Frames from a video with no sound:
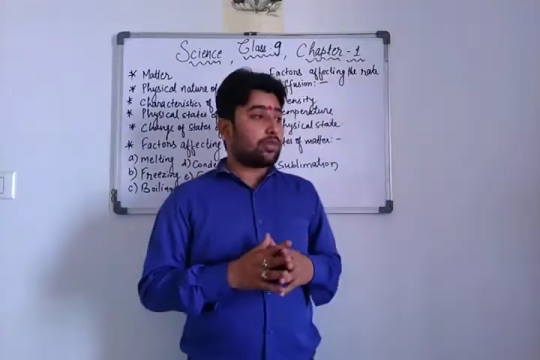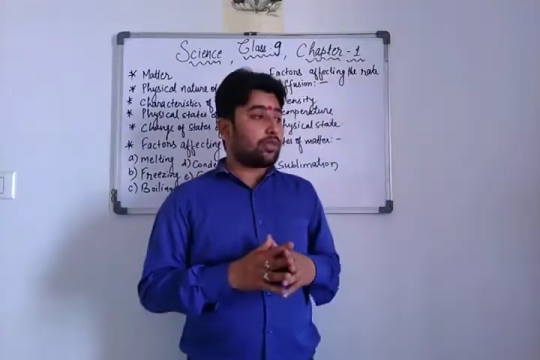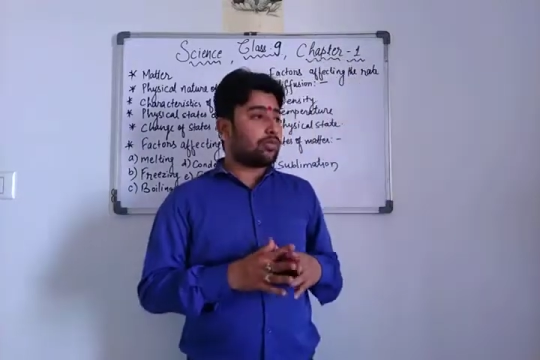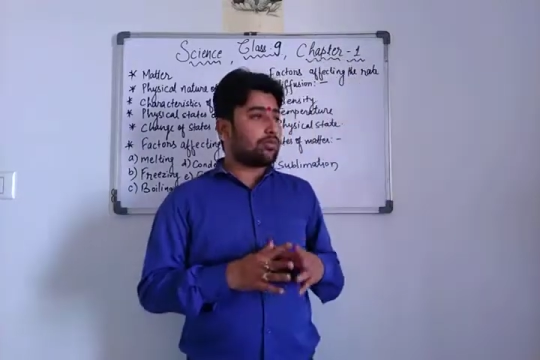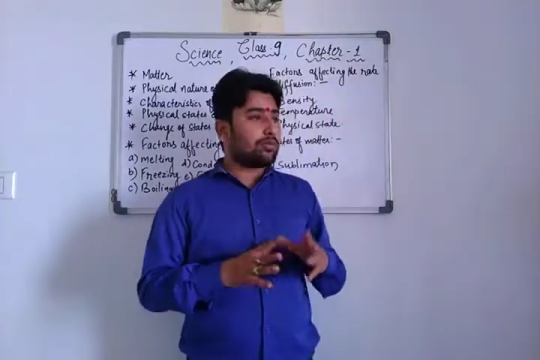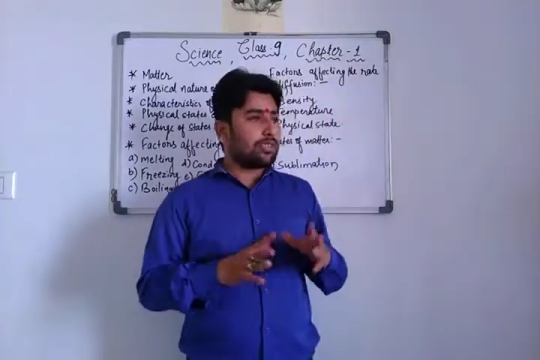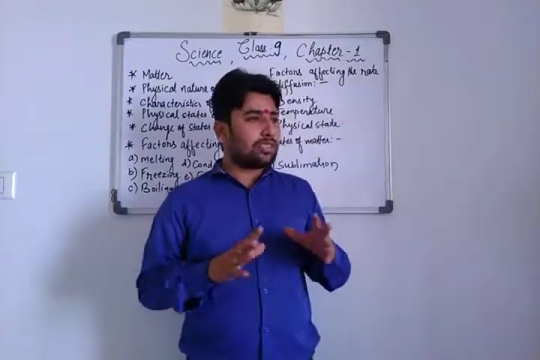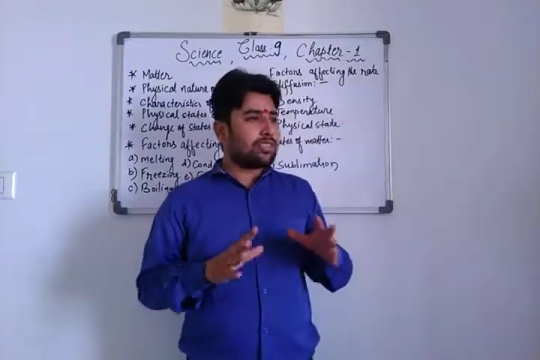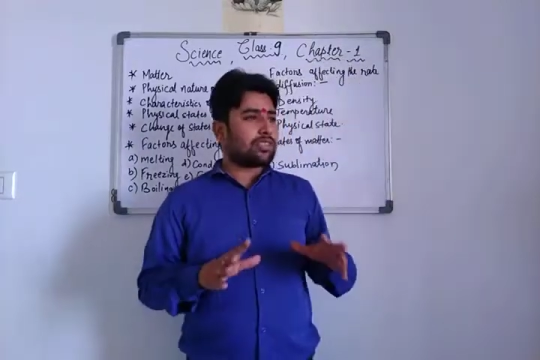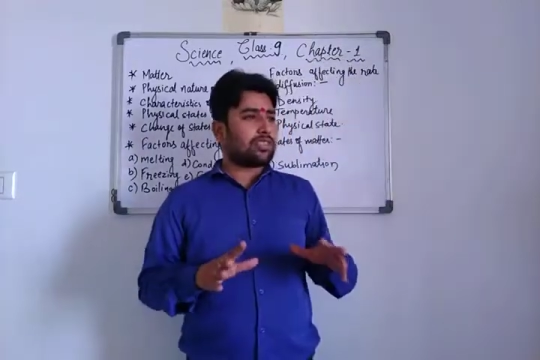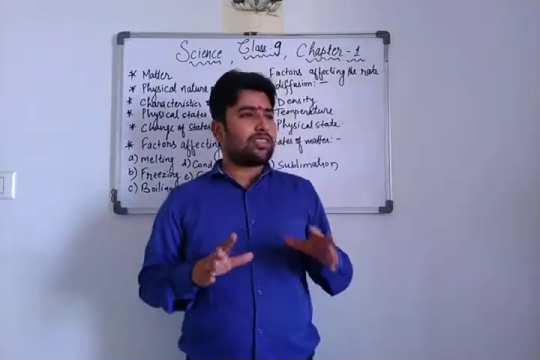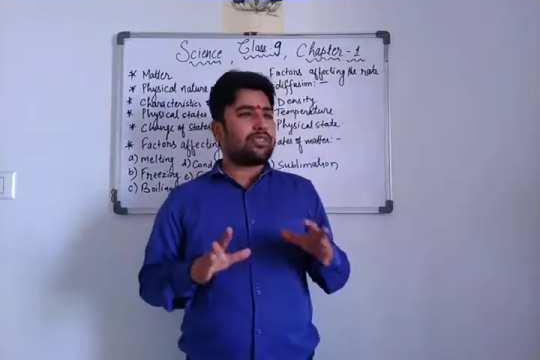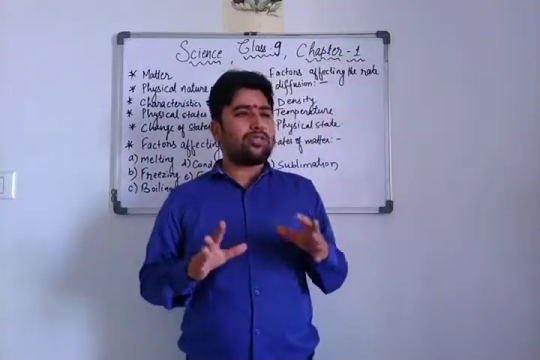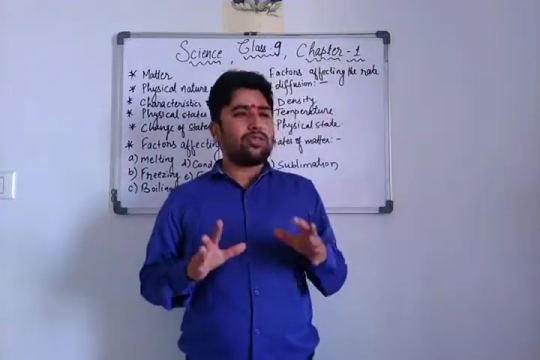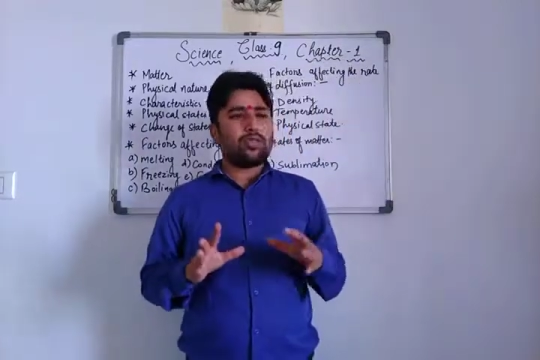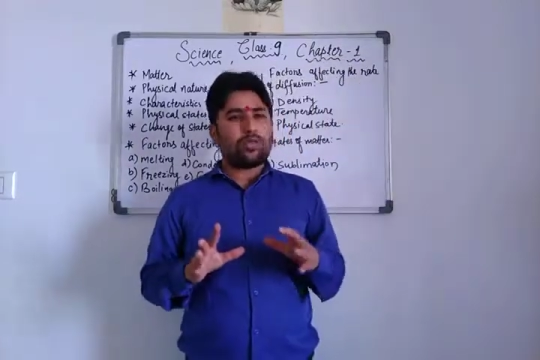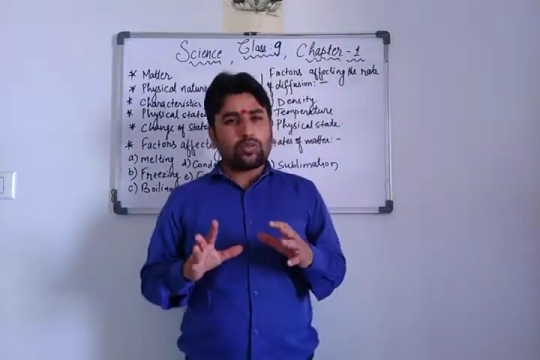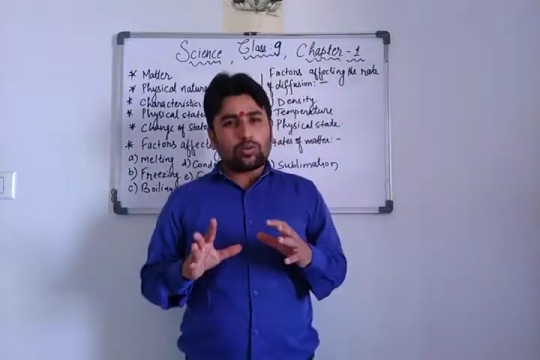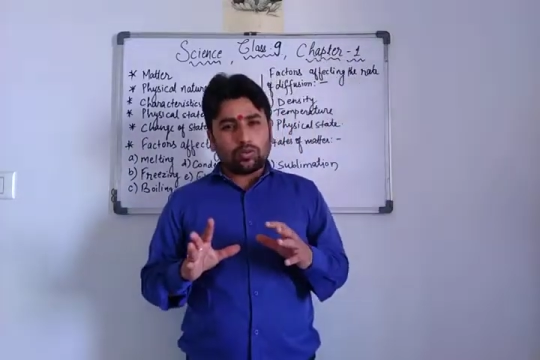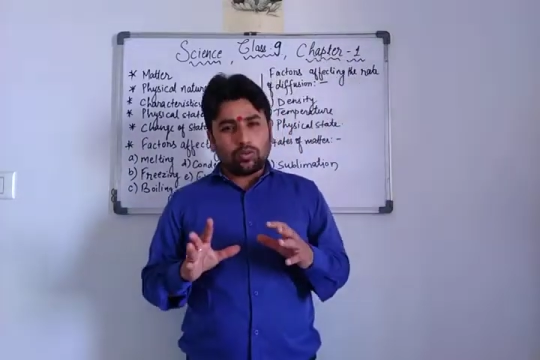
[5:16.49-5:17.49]
means
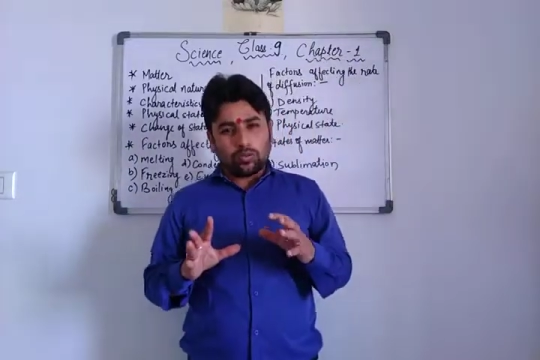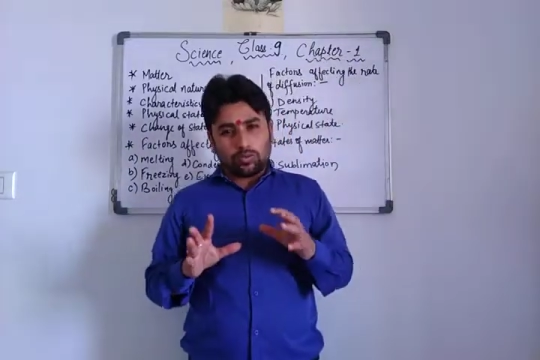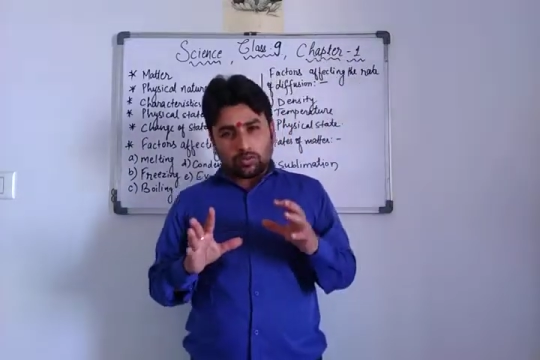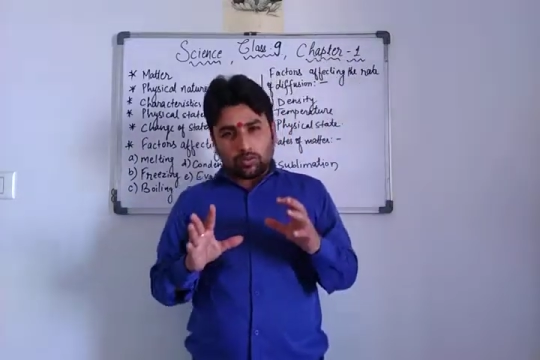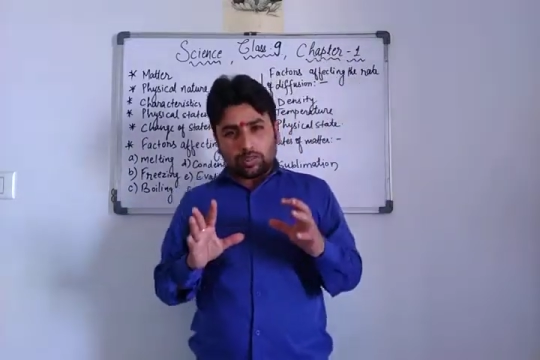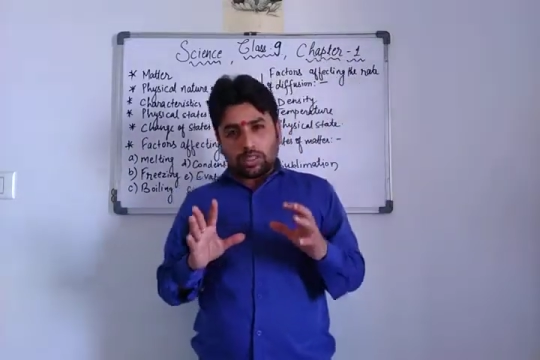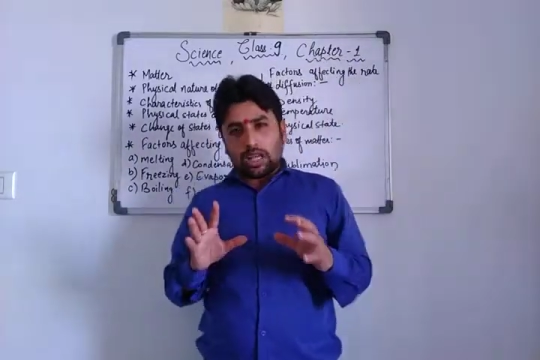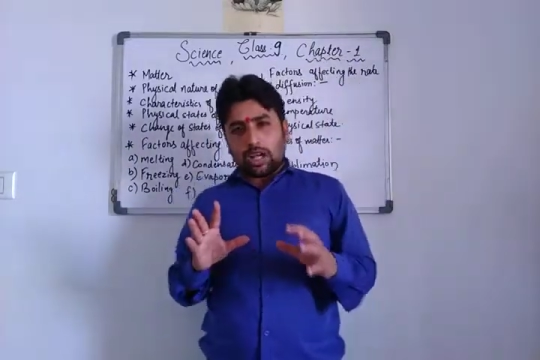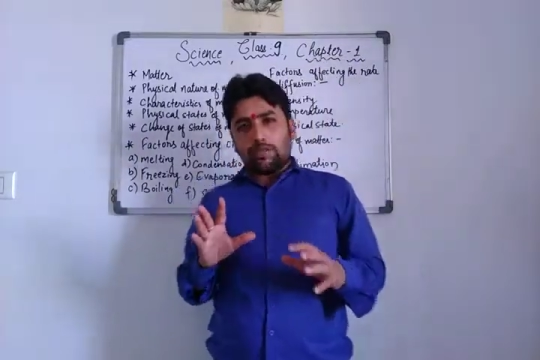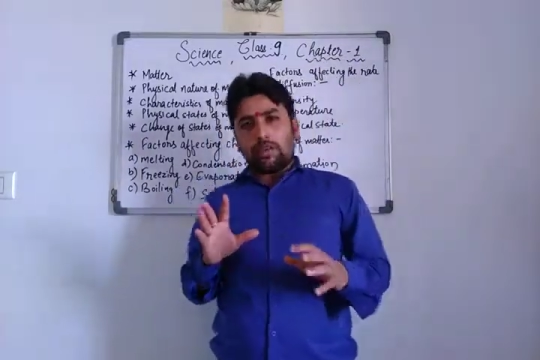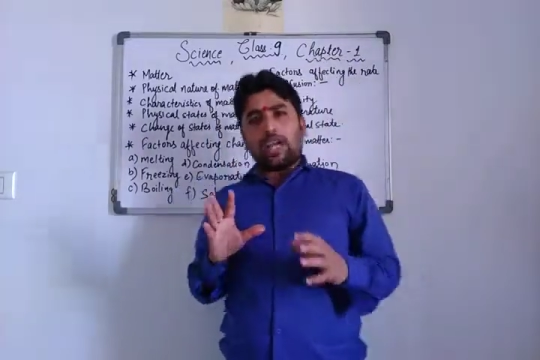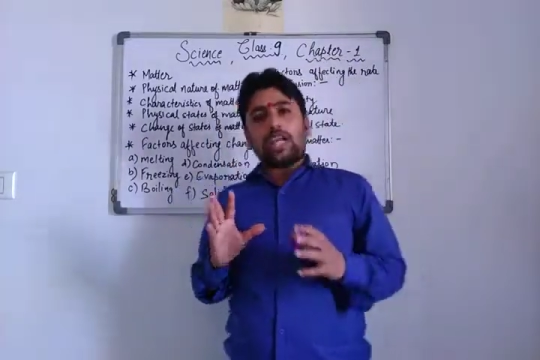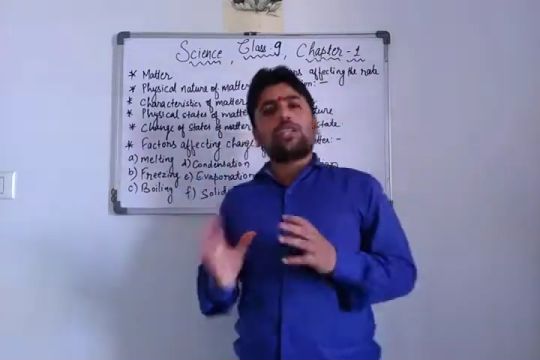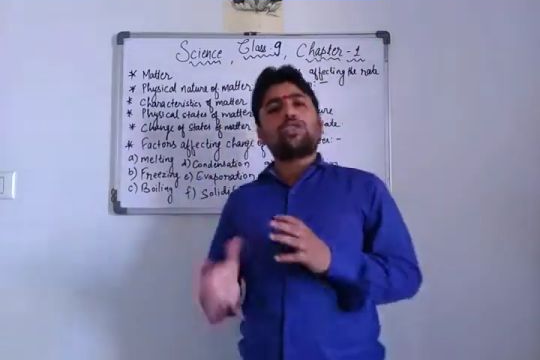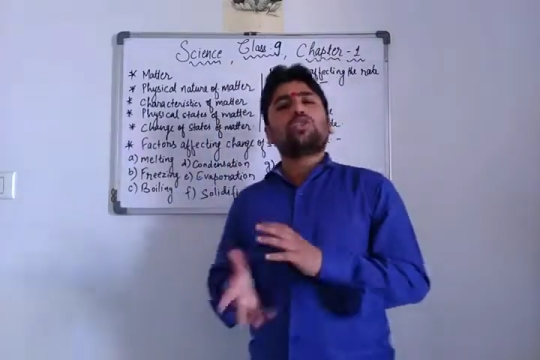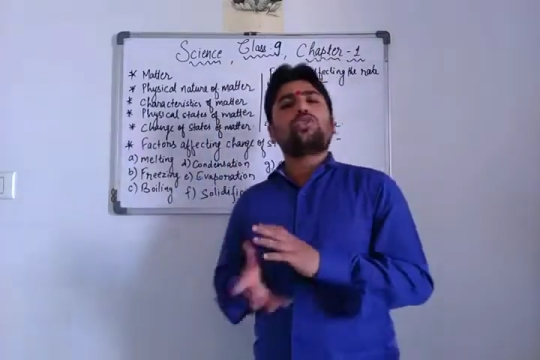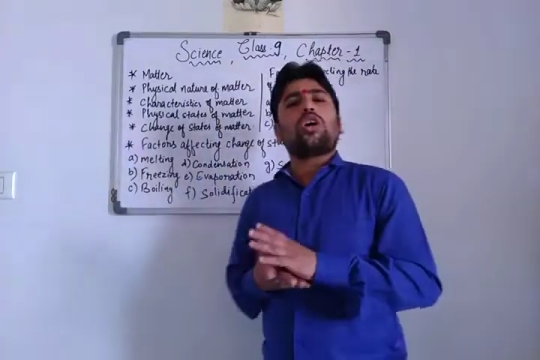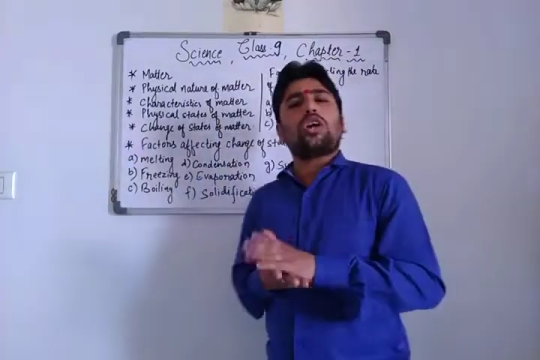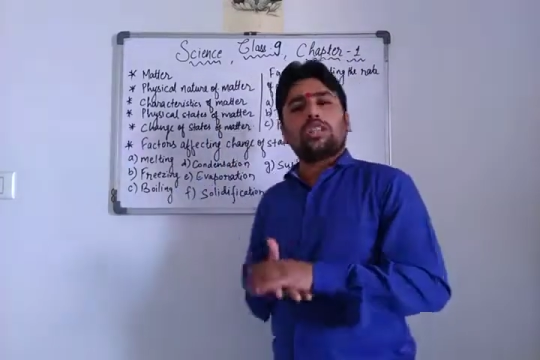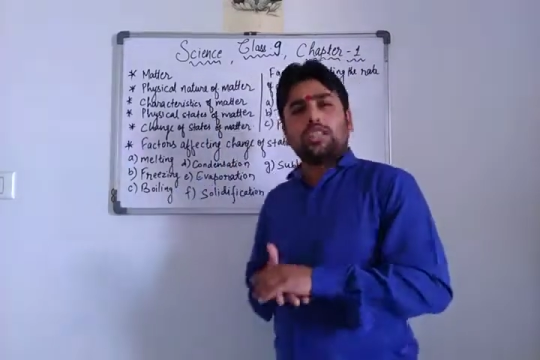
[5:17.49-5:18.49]
you have
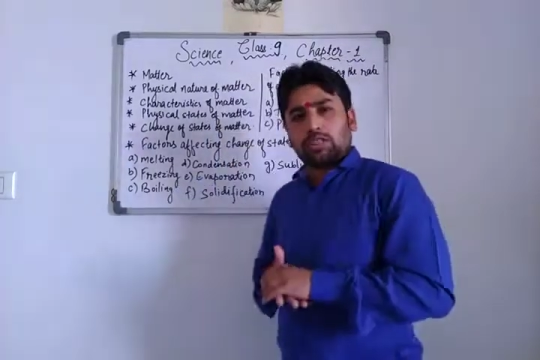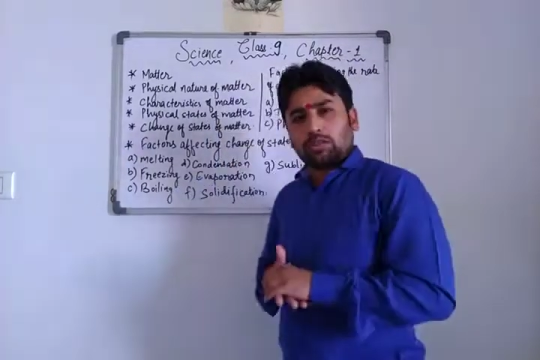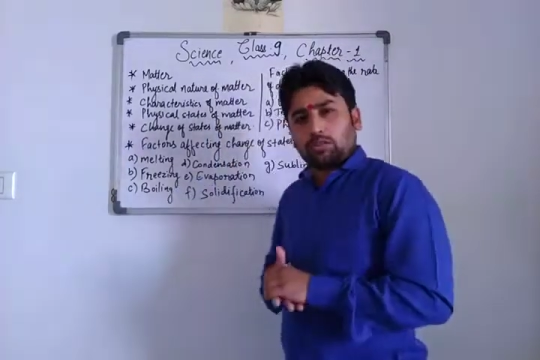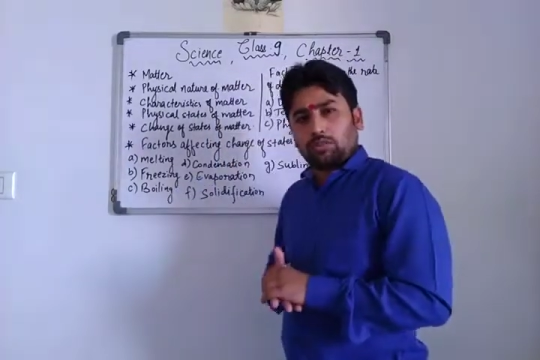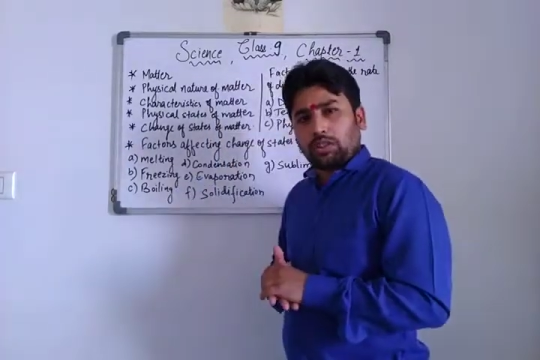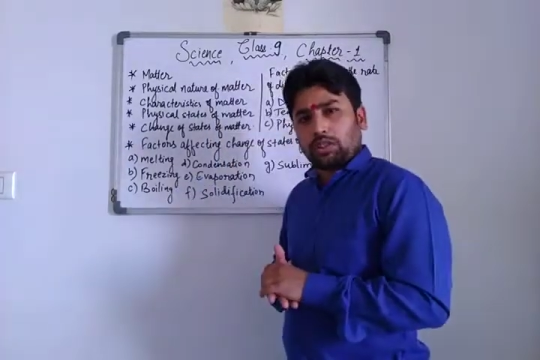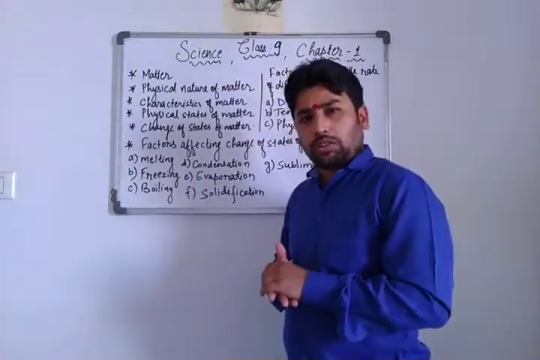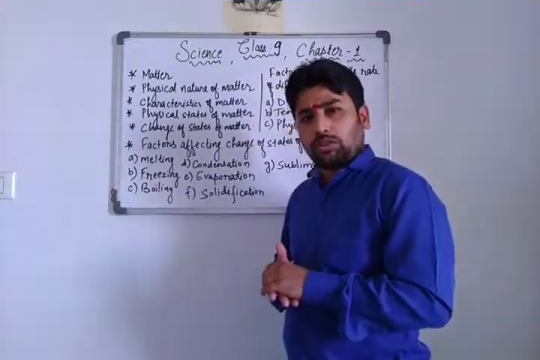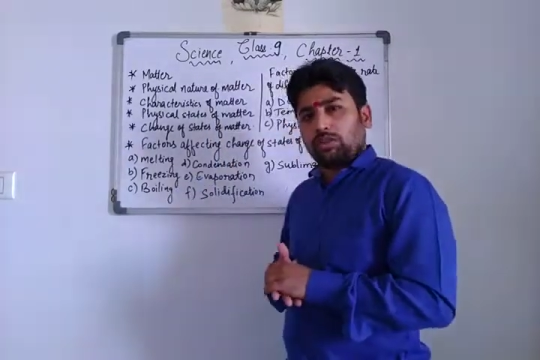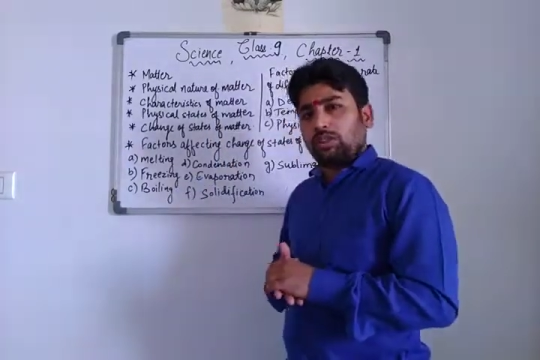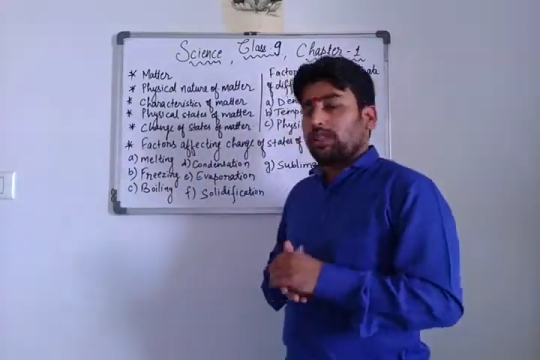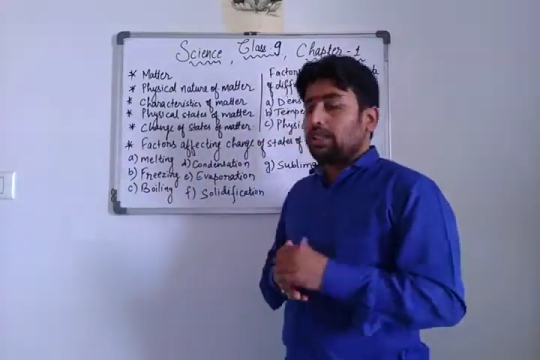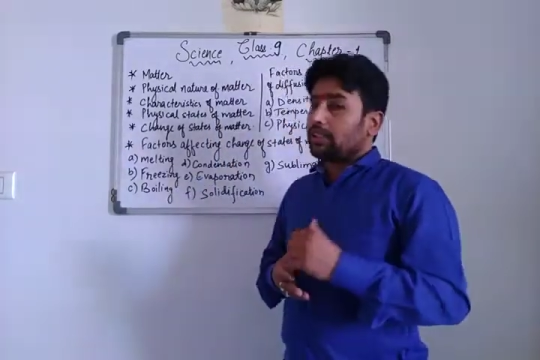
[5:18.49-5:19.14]
enjoyed this video,